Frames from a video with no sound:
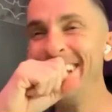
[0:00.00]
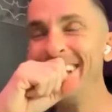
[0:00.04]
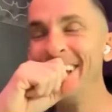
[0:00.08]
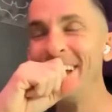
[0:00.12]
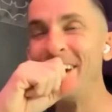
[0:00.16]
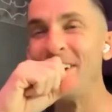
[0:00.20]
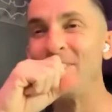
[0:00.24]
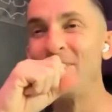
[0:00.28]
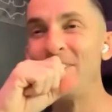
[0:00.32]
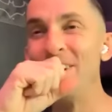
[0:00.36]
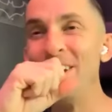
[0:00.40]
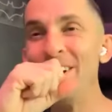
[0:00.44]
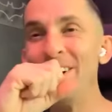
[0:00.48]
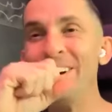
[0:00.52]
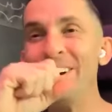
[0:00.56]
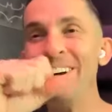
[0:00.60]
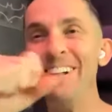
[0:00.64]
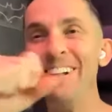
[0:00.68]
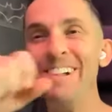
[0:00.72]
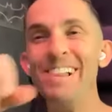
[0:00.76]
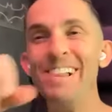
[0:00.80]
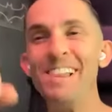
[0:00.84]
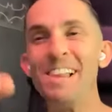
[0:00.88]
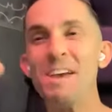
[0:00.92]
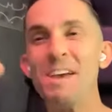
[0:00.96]
If you
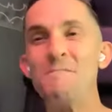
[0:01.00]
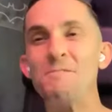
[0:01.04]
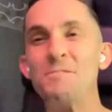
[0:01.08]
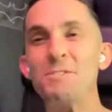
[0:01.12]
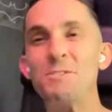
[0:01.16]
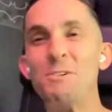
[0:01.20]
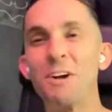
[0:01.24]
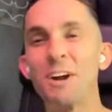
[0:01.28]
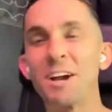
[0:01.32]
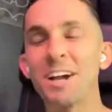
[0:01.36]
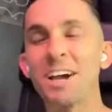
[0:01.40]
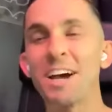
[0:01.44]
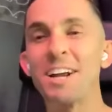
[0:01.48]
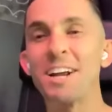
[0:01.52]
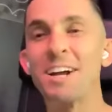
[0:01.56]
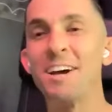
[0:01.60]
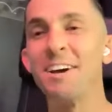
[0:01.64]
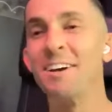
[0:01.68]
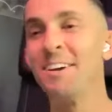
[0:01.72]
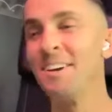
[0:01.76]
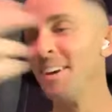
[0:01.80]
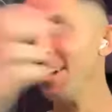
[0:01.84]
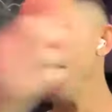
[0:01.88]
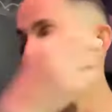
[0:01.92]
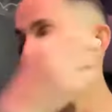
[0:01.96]
want to kind of
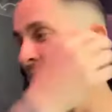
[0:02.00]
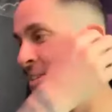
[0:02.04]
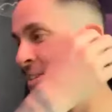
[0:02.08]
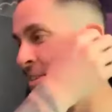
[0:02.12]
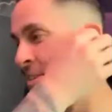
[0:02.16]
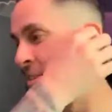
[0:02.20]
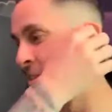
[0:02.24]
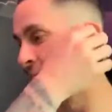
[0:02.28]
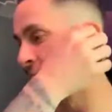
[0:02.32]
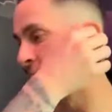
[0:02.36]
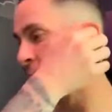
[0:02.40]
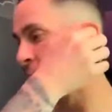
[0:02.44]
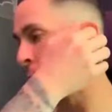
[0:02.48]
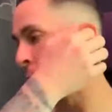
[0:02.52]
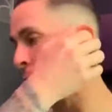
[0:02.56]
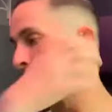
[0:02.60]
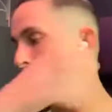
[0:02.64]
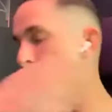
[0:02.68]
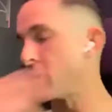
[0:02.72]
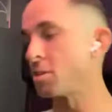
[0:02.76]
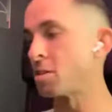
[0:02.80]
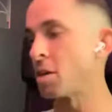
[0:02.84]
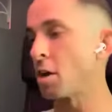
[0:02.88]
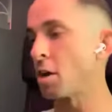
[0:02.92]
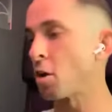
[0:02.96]
step in
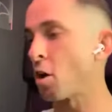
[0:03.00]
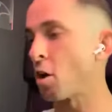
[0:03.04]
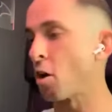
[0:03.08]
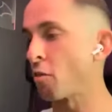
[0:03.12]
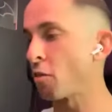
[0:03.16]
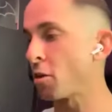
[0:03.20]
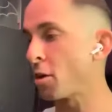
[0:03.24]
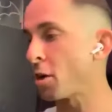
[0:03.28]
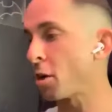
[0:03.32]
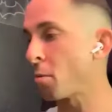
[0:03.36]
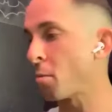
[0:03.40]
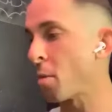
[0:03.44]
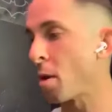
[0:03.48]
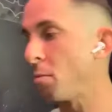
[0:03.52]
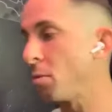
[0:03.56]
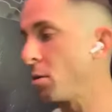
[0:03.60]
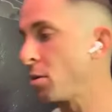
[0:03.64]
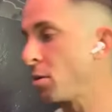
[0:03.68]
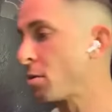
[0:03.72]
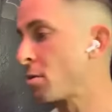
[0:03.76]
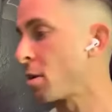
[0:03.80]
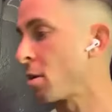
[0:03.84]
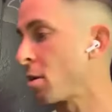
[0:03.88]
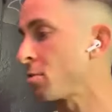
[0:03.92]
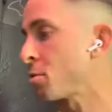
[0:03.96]
and take over here, maybe
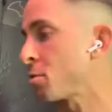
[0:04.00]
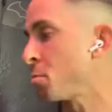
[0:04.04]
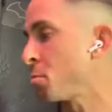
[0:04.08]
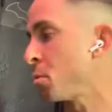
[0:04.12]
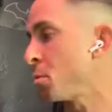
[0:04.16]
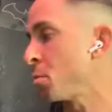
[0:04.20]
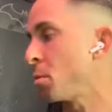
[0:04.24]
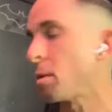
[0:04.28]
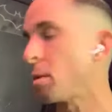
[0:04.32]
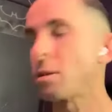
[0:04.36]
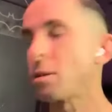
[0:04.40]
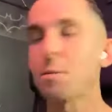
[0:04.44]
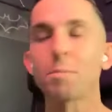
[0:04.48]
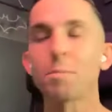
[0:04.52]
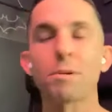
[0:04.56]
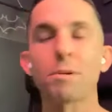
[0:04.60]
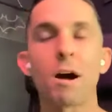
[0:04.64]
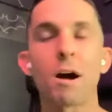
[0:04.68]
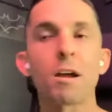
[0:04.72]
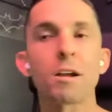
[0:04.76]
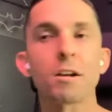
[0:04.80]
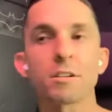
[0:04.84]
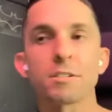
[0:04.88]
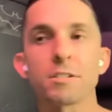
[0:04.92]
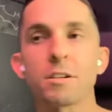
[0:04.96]
tell some people about the
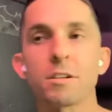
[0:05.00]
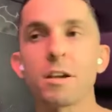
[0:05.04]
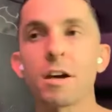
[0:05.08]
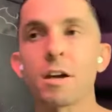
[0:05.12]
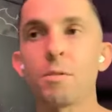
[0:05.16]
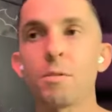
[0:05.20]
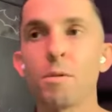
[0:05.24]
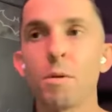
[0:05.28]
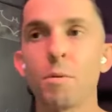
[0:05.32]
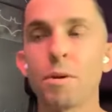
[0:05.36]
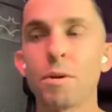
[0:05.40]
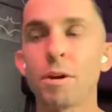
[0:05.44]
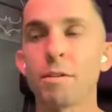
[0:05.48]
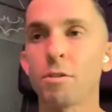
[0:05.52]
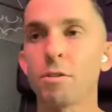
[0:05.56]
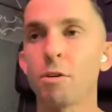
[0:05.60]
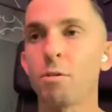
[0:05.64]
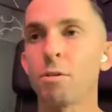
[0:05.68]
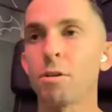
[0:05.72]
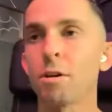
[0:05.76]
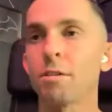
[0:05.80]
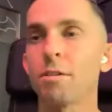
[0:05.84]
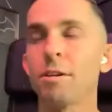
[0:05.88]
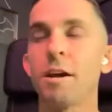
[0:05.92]
products and kind of what we have going on